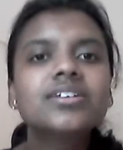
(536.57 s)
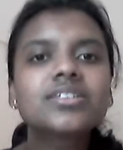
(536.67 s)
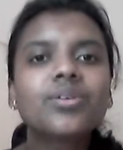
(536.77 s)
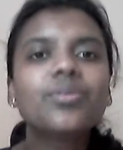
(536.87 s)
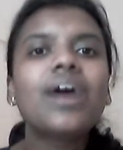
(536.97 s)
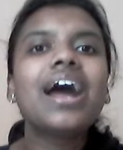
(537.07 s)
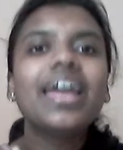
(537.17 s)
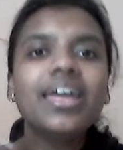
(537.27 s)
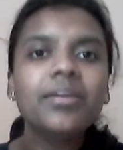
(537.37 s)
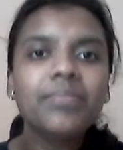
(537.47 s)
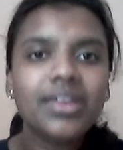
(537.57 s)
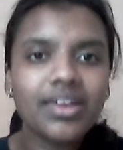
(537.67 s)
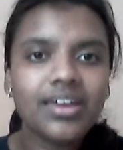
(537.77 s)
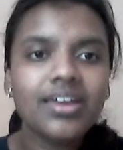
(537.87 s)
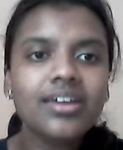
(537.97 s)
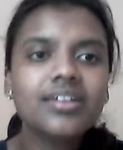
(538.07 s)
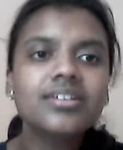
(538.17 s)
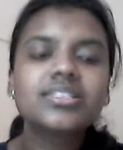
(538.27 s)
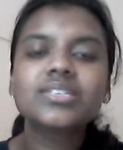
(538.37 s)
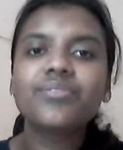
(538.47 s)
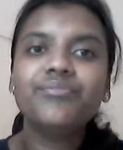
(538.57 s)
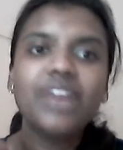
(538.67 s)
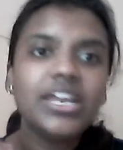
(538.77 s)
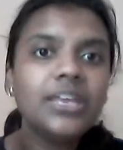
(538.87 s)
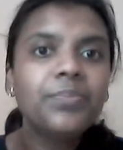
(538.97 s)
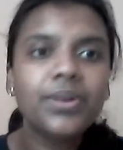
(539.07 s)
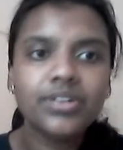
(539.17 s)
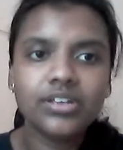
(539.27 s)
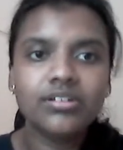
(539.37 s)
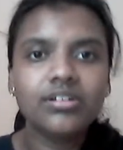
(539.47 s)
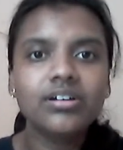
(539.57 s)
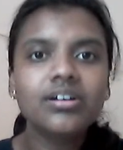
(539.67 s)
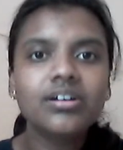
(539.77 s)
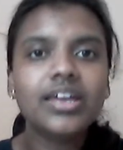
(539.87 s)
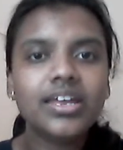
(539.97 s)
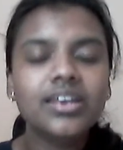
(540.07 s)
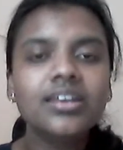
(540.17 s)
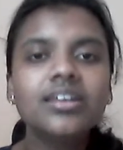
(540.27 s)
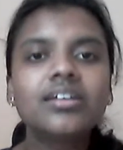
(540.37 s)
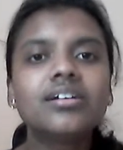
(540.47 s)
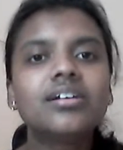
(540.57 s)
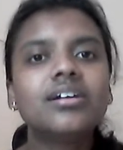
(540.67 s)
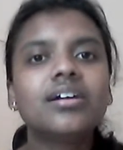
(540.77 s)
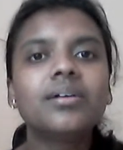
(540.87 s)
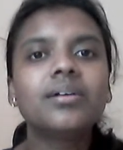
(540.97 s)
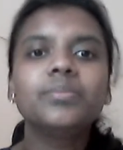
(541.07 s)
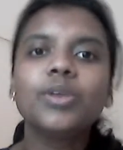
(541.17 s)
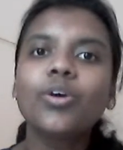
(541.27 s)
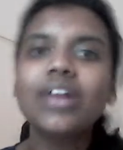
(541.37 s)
So IMA is very particular in your